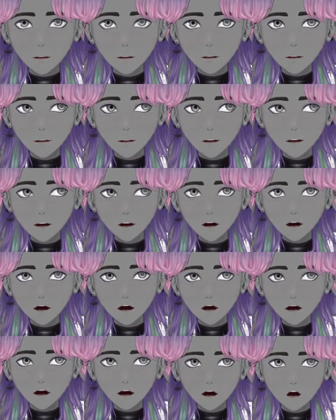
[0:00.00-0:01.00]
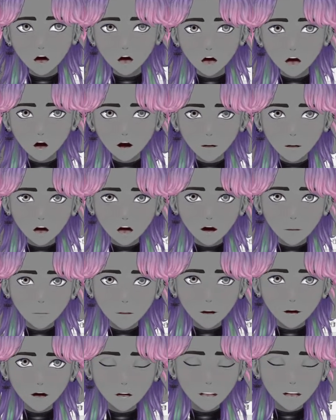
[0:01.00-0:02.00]
Is it annoying? I'm not sure.
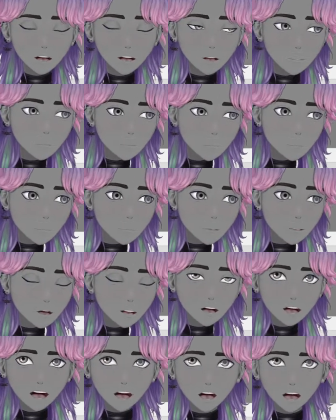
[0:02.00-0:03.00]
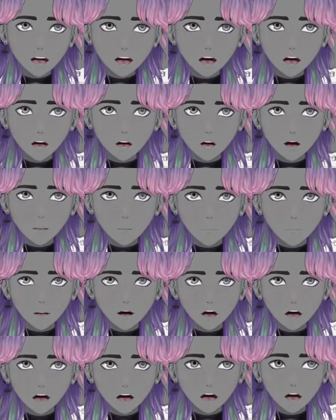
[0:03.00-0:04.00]
Or should I just make
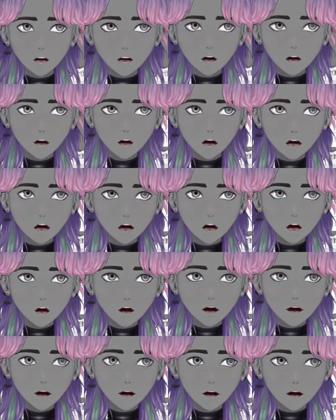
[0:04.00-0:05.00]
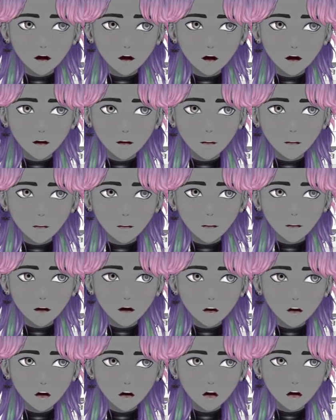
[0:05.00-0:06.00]
the line art
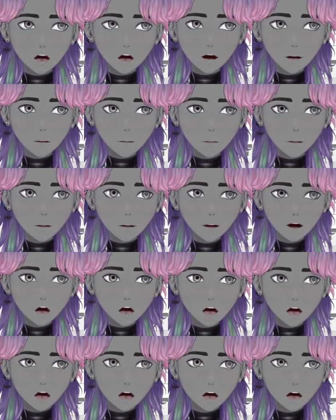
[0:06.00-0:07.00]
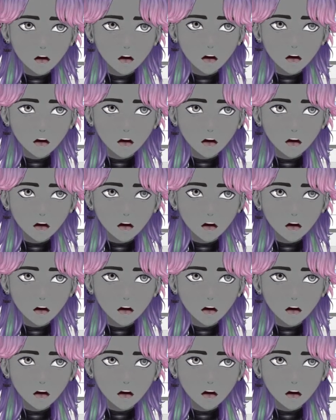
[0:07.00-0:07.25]
more